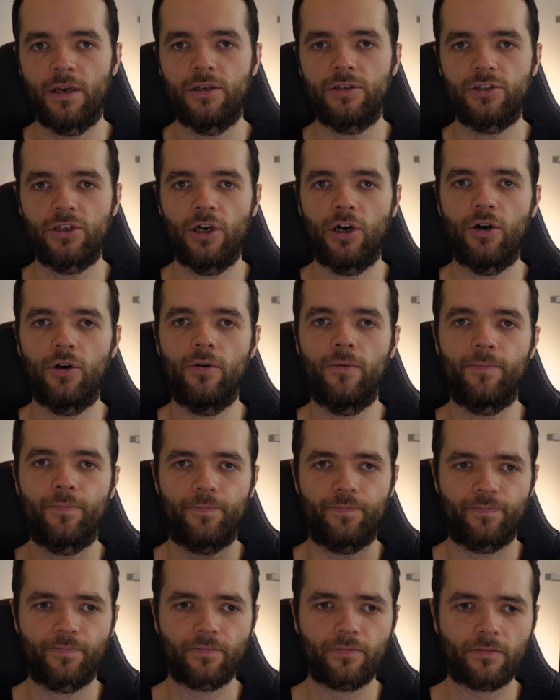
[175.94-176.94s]
So
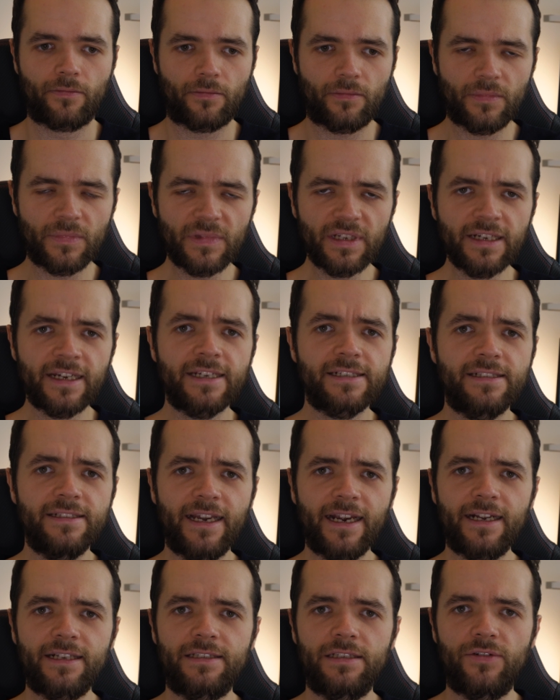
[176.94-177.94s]
his
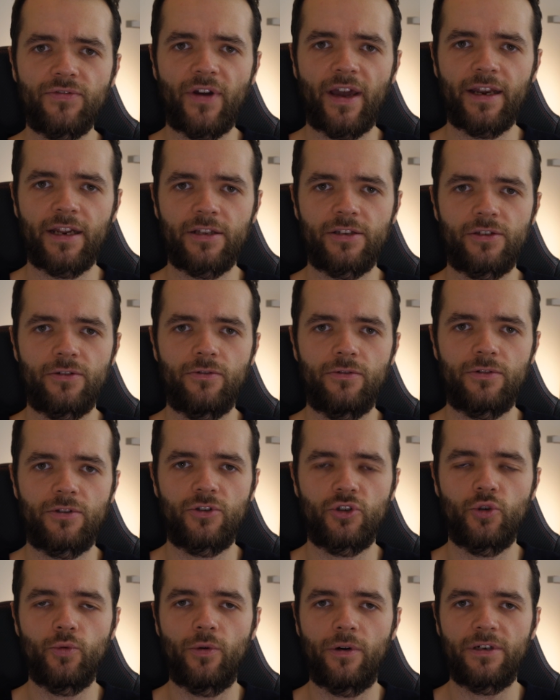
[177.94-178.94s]
negative attitude
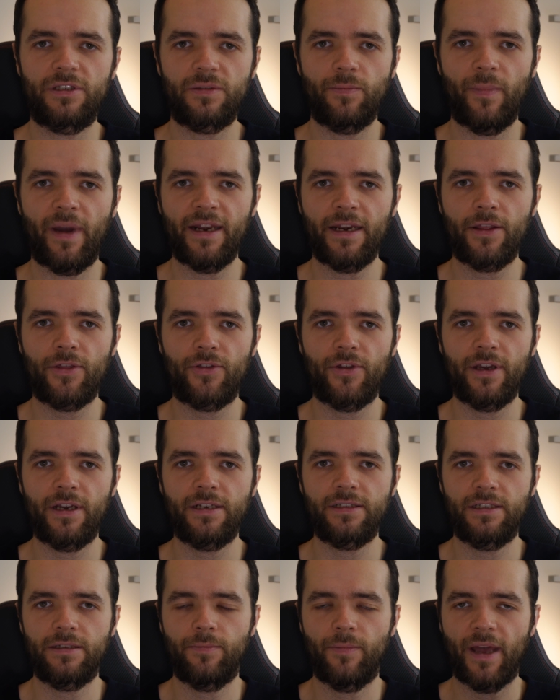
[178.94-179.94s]
towards many
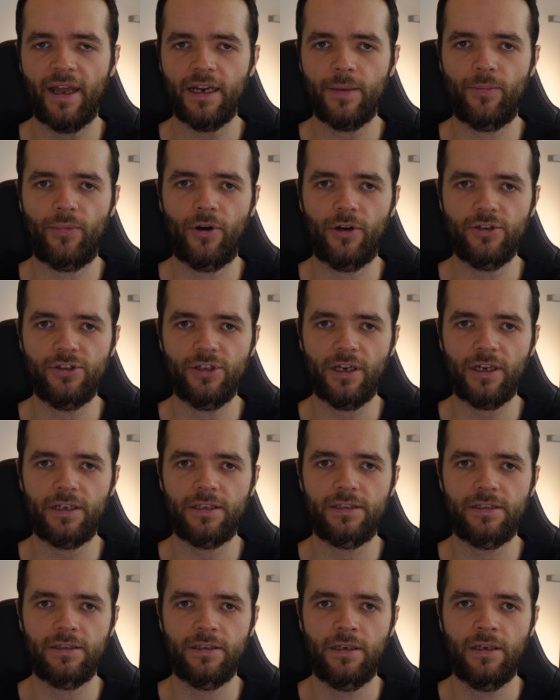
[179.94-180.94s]
things and many
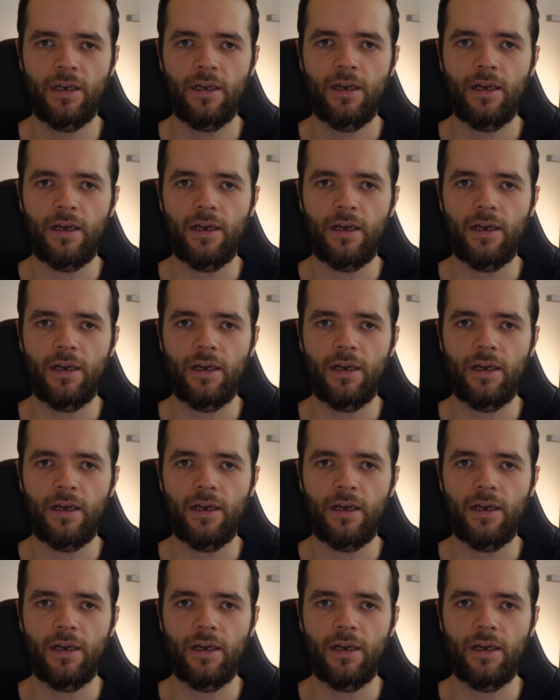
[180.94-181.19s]
projects